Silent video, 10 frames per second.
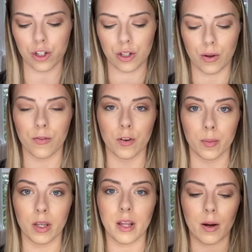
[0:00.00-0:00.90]
So for
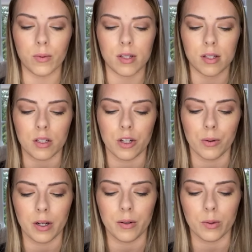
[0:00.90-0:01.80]
me, that was
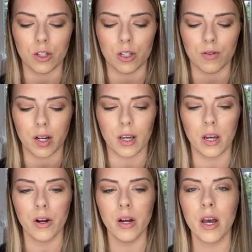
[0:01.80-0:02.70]
Sedona, which is right
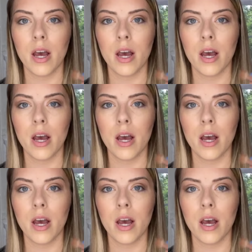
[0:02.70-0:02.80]
here.